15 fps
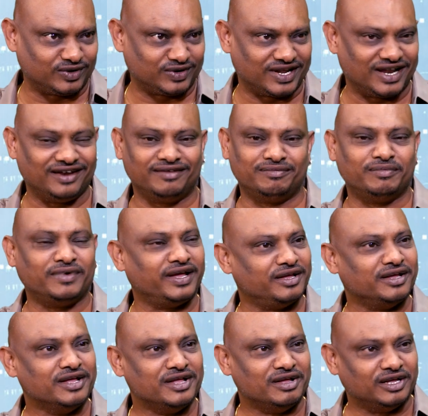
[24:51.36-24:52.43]
to tell
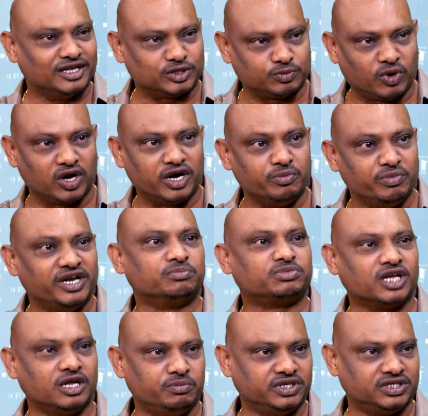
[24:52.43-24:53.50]
my small and medium
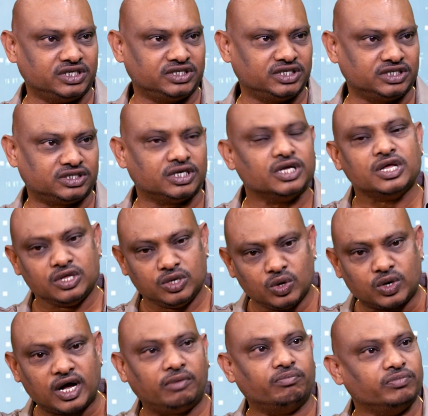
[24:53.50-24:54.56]
scale businesses. You
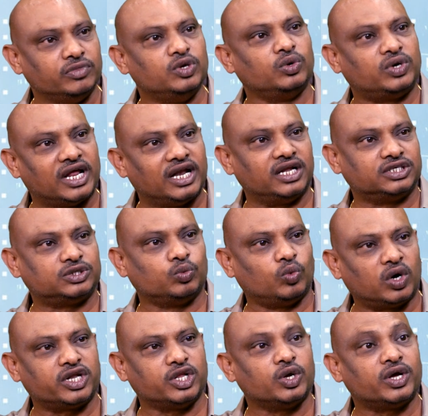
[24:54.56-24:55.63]
come, you tell us
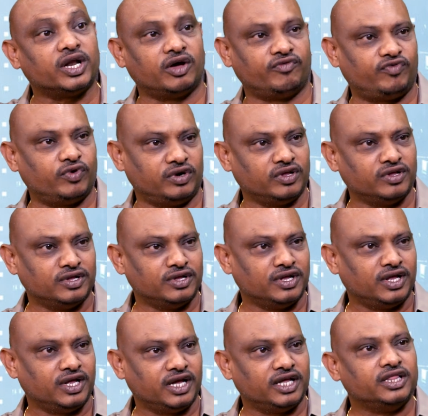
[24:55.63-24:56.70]
what you can afford,
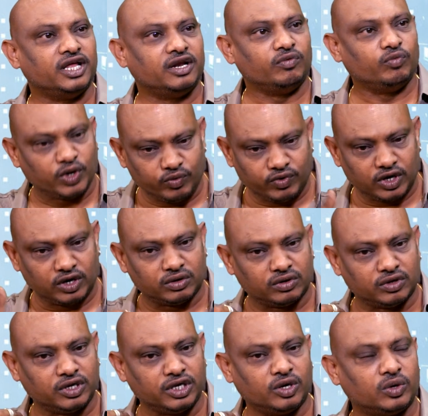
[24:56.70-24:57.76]
and then we will
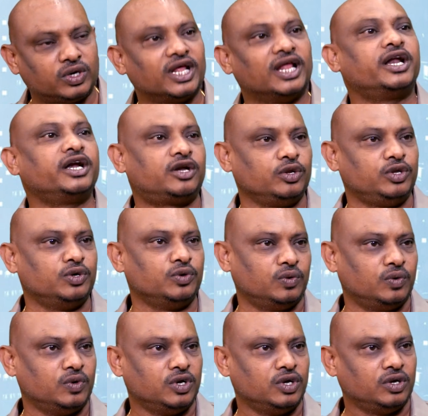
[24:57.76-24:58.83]
tailor it to
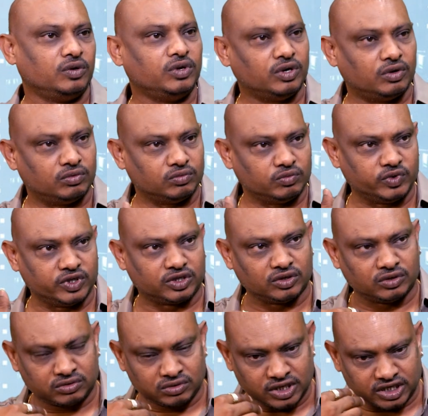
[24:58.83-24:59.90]
you, with
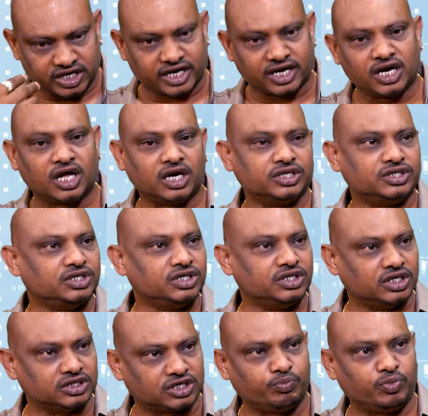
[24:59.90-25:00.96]
the technology,
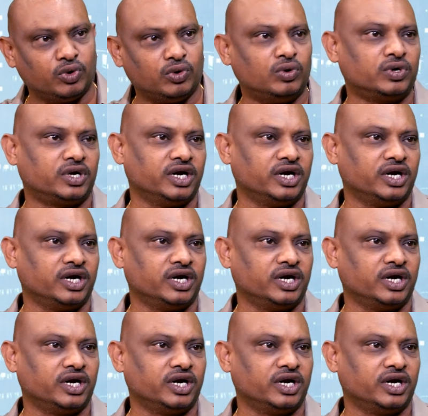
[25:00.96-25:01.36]
the support,